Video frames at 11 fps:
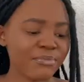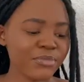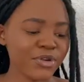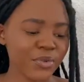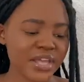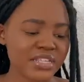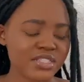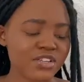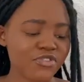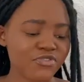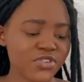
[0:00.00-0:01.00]
me rest
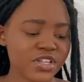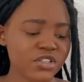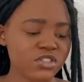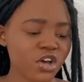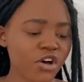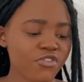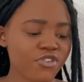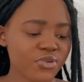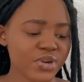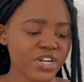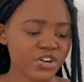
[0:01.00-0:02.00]
in fields of
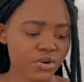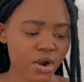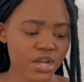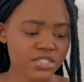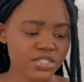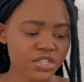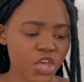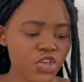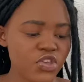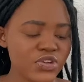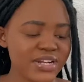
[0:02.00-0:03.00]
green grass.
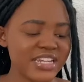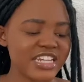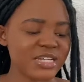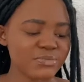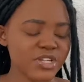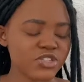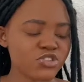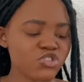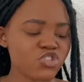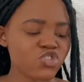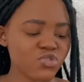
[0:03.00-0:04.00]
You lead me to
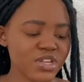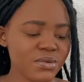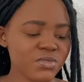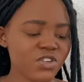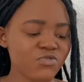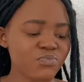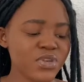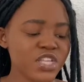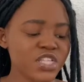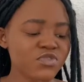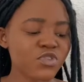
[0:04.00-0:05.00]
streams of
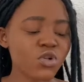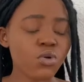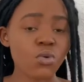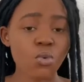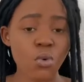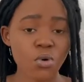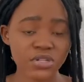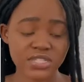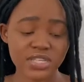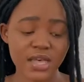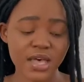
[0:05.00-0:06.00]
peaceful
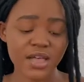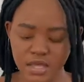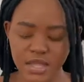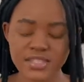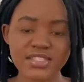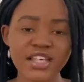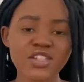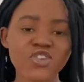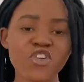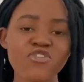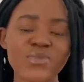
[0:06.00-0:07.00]
water. It
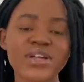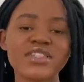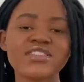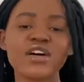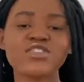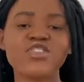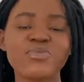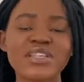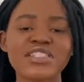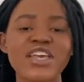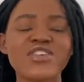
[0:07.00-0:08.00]
starts off it starts off by
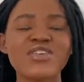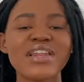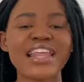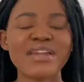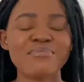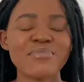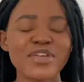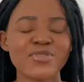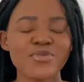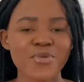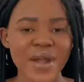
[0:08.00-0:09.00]
saying you let
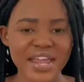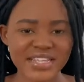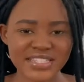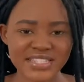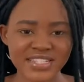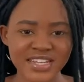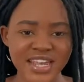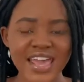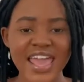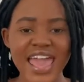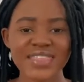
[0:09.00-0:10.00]
me rest.
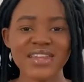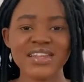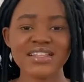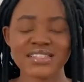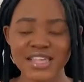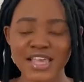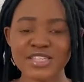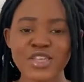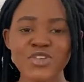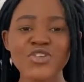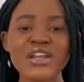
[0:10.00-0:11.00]
And then it says
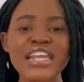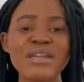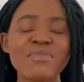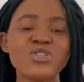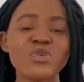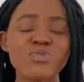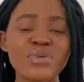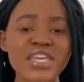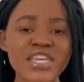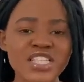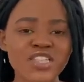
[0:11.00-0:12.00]
you lead me to
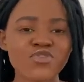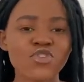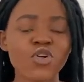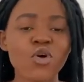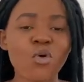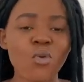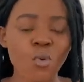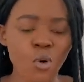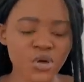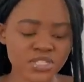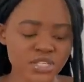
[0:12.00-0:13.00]
peaceful
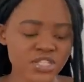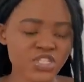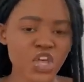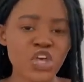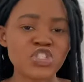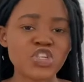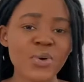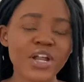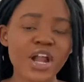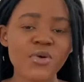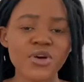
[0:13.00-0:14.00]
waters. So
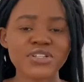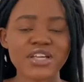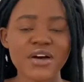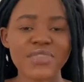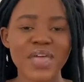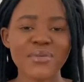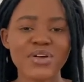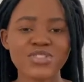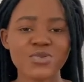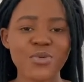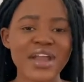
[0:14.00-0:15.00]
what I wrote down there
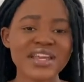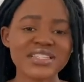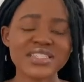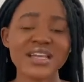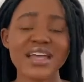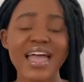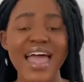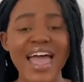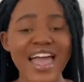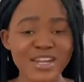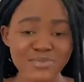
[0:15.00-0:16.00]
was rest
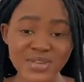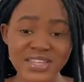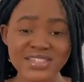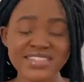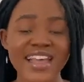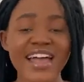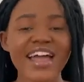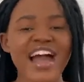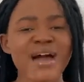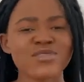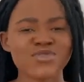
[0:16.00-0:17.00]
and peace
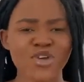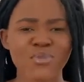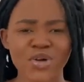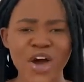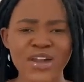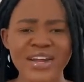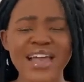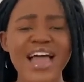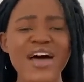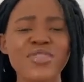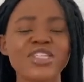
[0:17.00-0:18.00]
comes from God.
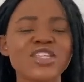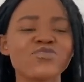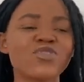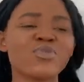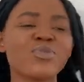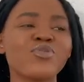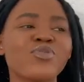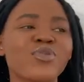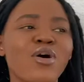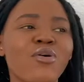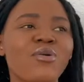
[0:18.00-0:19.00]
And this is for people
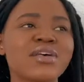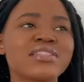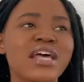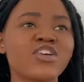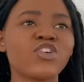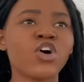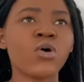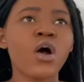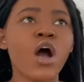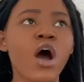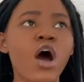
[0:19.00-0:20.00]
who are always like, you know,
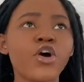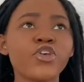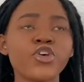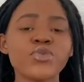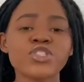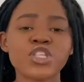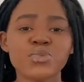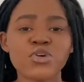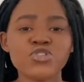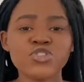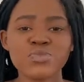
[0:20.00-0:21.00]
oh, you were
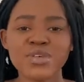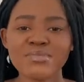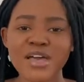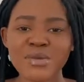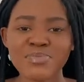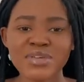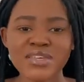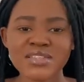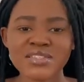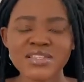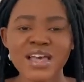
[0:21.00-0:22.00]
supposed to be my
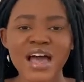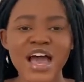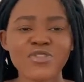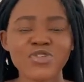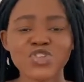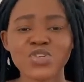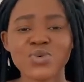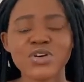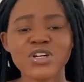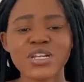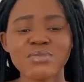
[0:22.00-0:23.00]
peace. I thought you were
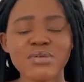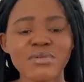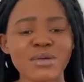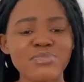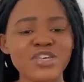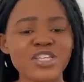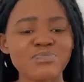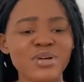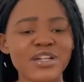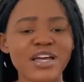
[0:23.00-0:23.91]
gonna be my peace, but now